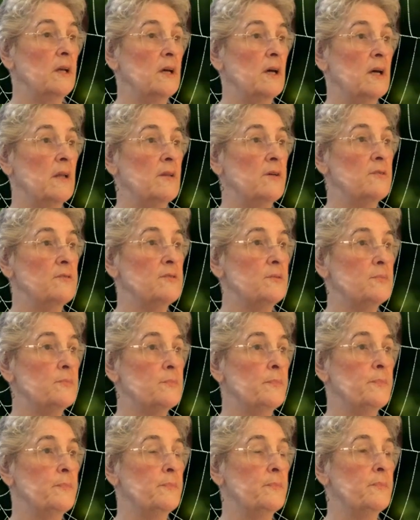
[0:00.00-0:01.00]
There's
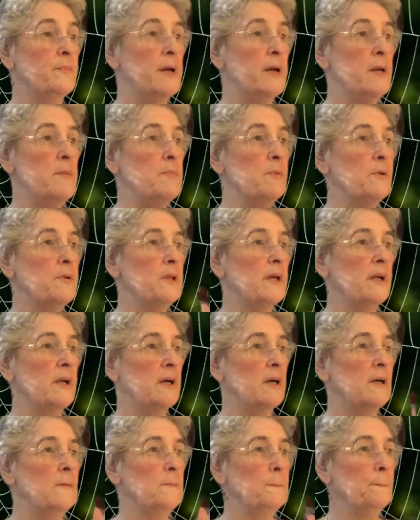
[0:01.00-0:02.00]
paper
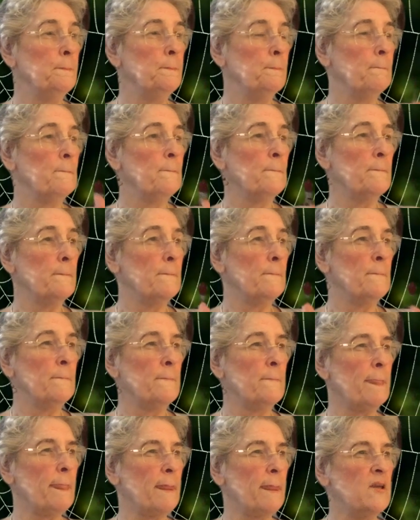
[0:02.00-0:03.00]
that
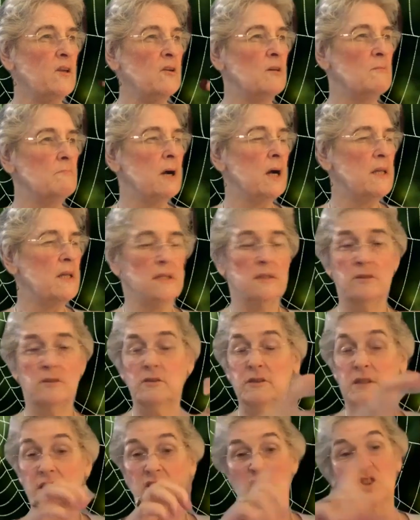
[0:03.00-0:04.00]
you can buy that
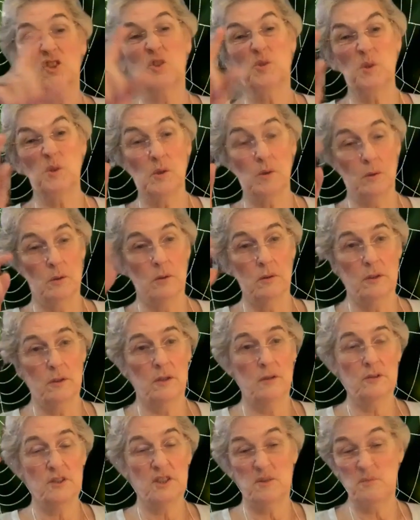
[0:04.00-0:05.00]
looks like a scroll.
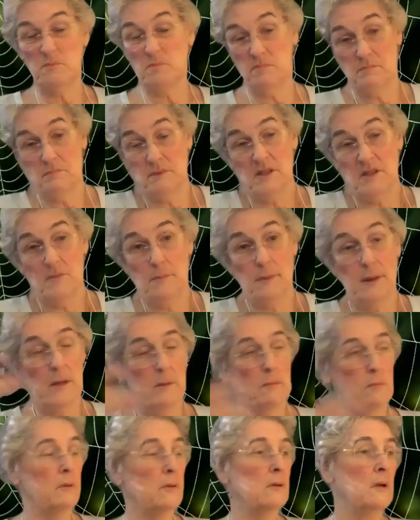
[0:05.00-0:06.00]
Just it's
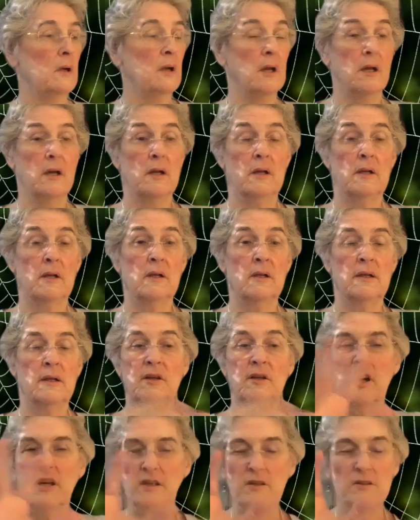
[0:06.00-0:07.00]
paper.
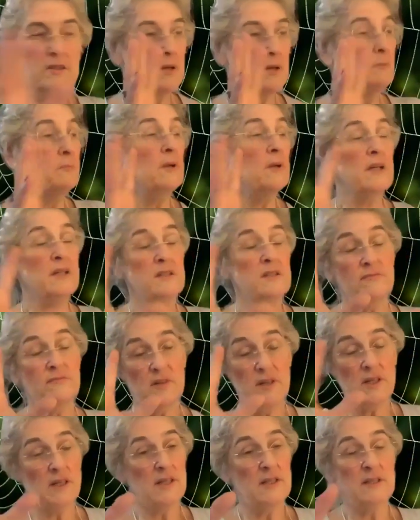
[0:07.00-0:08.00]
I use some nice
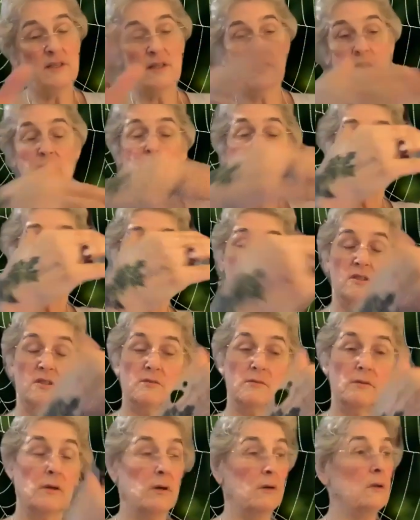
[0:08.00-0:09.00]
font and use that
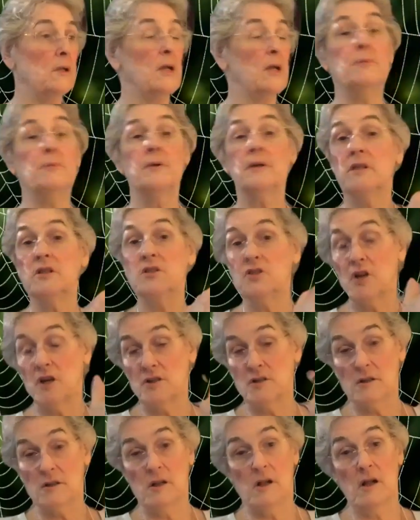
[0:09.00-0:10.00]
scroll, and I printed
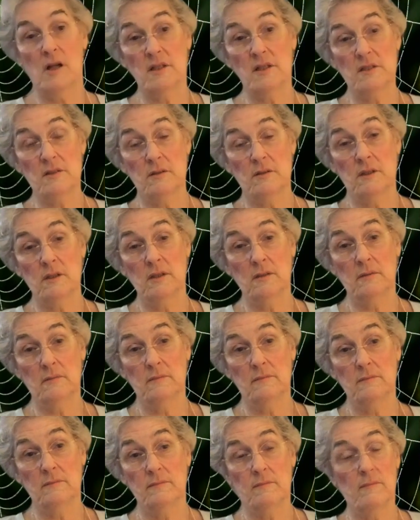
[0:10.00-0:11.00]
Charged Goddess on it.
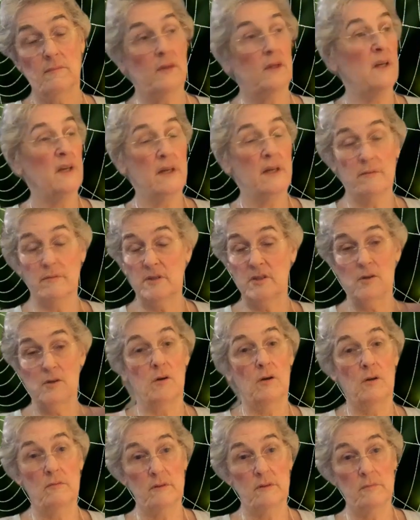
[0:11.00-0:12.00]
Give it to
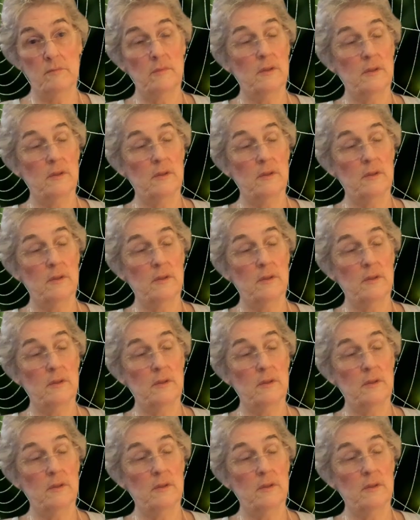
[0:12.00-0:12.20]
all of them.